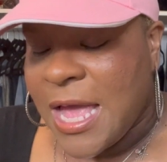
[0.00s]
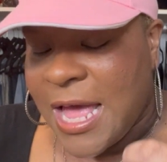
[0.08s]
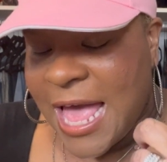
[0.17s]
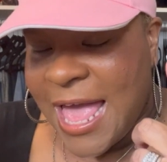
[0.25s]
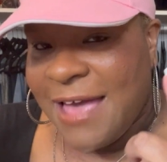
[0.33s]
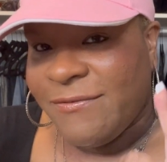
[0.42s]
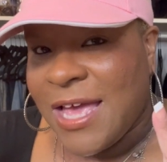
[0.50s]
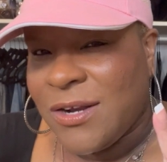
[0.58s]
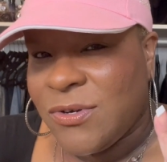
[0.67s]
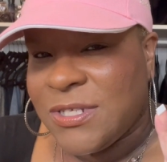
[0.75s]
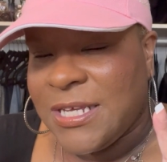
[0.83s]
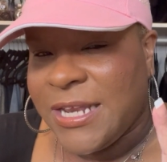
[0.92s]
I have that
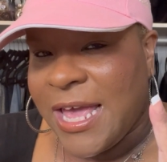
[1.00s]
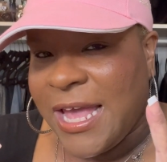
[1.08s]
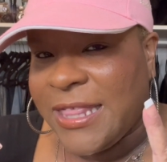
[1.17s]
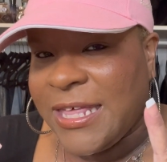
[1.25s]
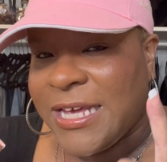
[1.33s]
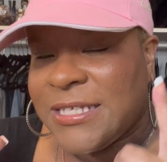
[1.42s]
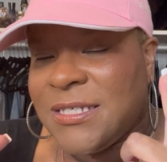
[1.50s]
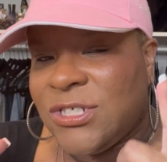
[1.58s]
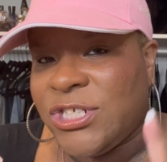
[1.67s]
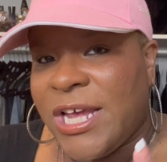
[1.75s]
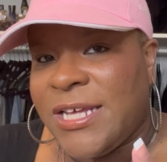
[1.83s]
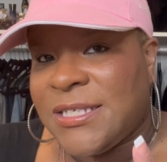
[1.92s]
on today. I think it's in
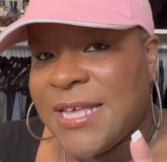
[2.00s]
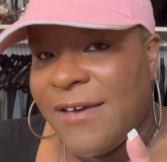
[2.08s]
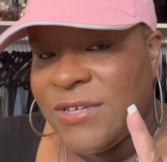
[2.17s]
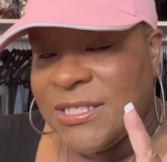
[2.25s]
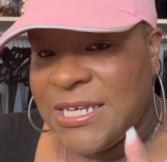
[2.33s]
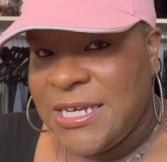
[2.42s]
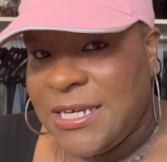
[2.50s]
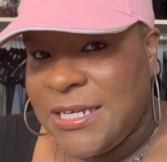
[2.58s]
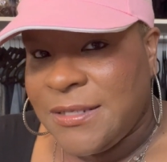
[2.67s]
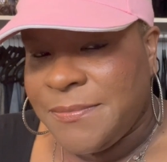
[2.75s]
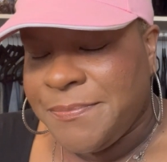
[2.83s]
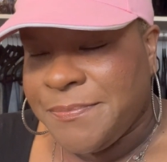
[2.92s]
shade 17.